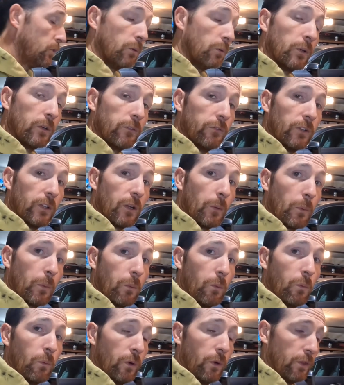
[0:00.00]
So we're going to fill it
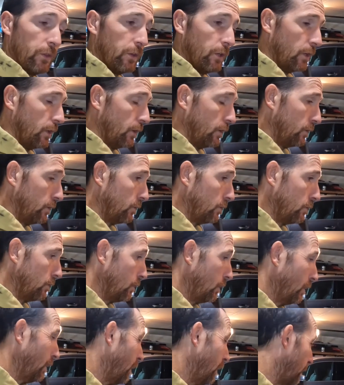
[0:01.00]
up with,
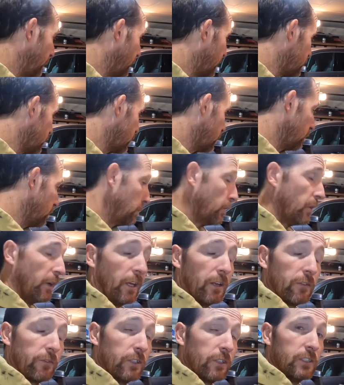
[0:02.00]
I'm actually going to put
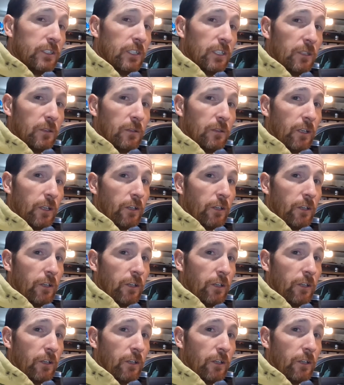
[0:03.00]
antifreeze in it.